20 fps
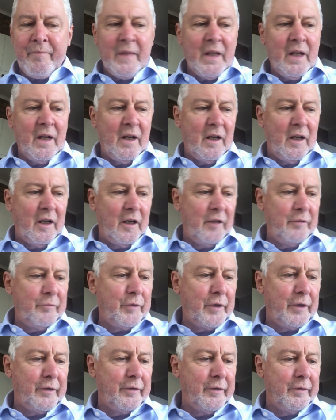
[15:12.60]
uh,
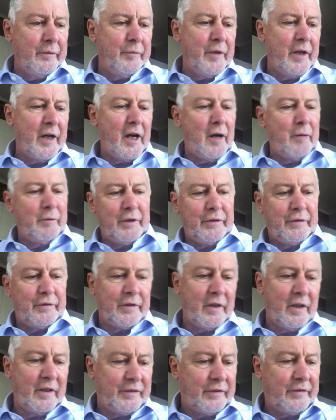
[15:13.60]
you know, the, the Harmonies
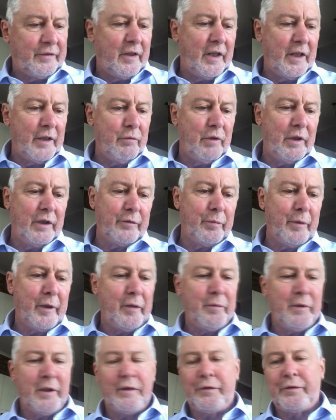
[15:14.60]
Society ones,
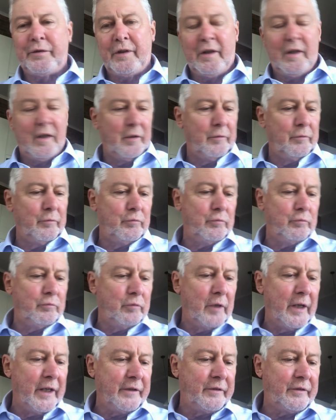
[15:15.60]
Money Place, uh,
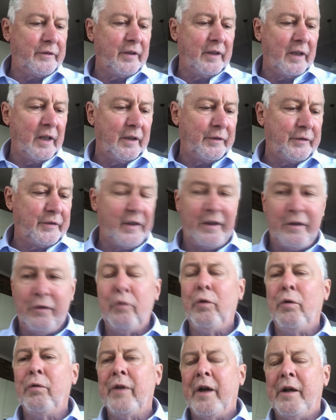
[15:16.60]
Rate uh, Centre,
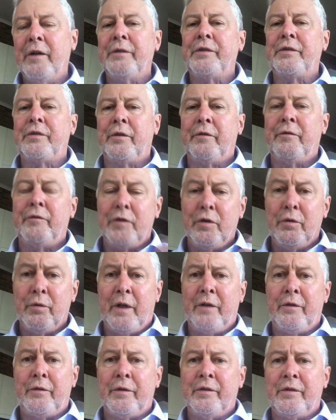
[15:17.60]
all those sort of new
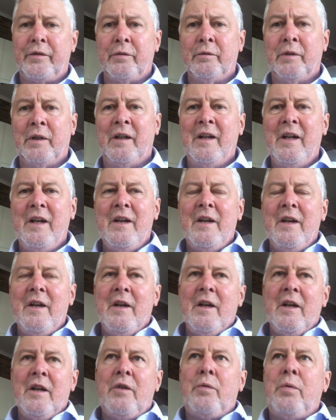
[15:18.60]
entrants who are
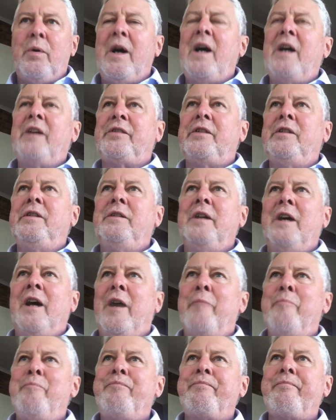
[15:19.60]
quasi
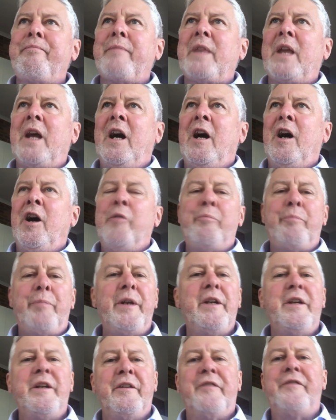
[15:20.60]
um, uh,
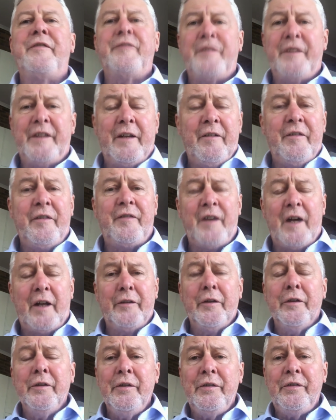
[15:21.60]
peer f-
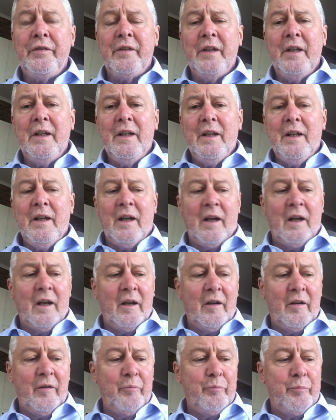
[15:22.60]
funders,
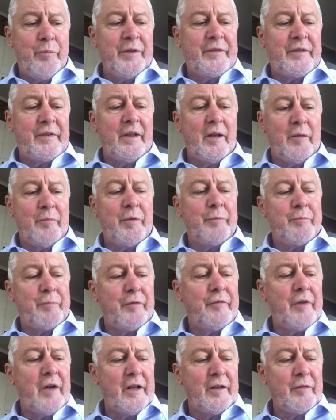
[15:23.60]
um, but uh, but
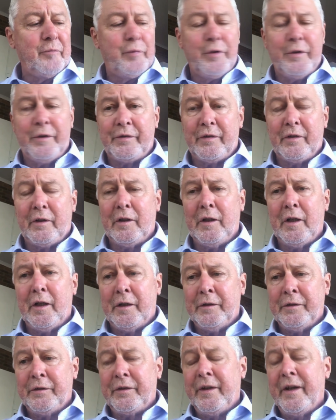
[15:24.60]
providing personal
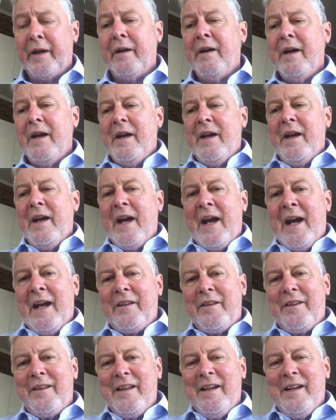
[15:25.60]
loans. Now,
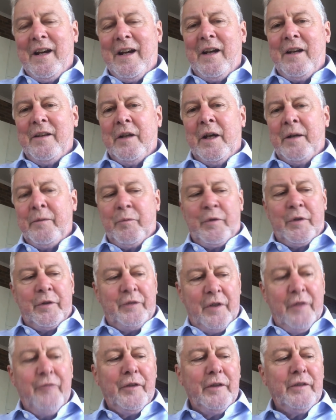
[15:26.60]
at, at the
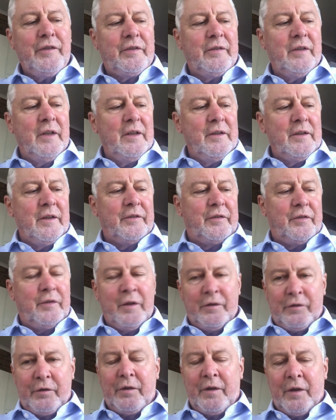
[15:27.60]
difference that's,
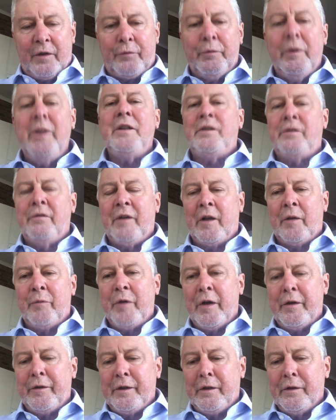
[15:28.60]
that's, that's really developed
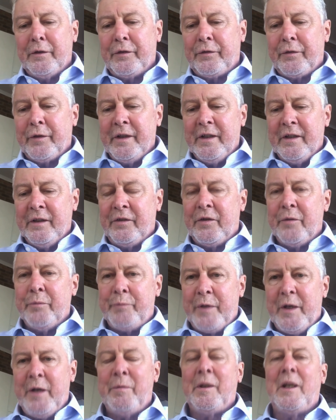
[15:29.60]
in the industry is
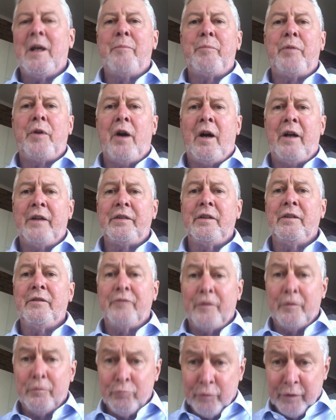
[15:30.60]
that people are pricing
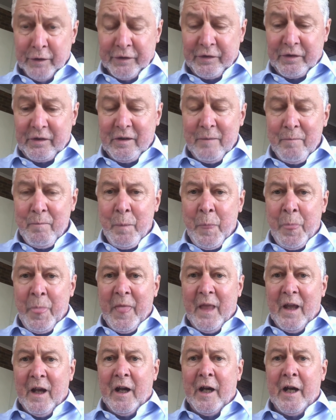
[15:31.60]
for risk,
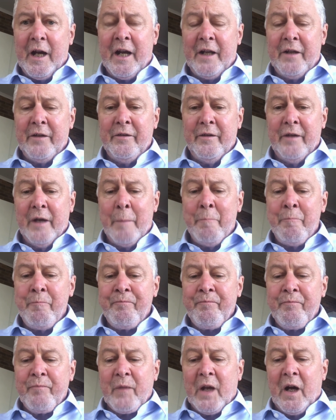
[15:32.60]
uh, and um,
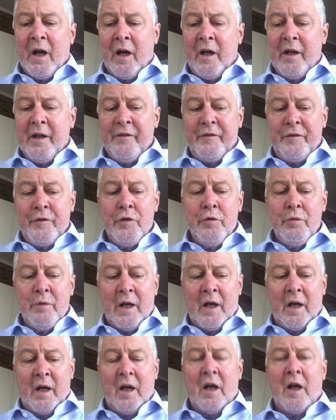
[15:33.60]
if you
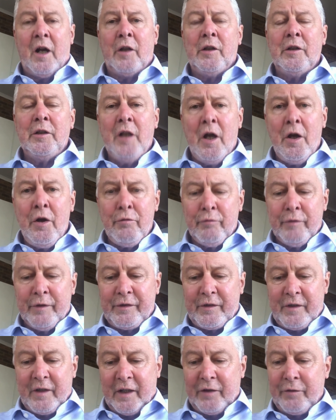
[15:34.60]
are a low
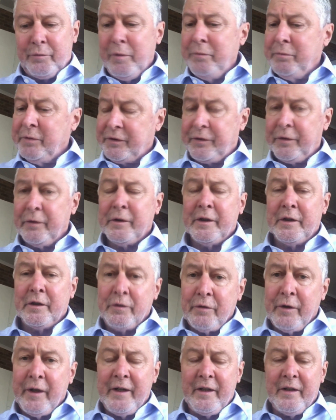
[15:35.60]
risk customer but still need
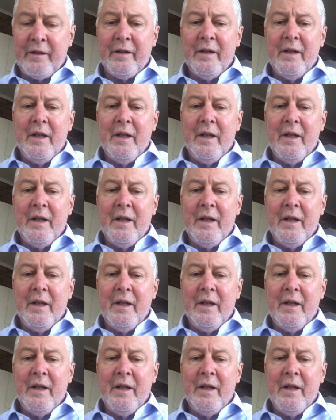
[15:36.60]
credit,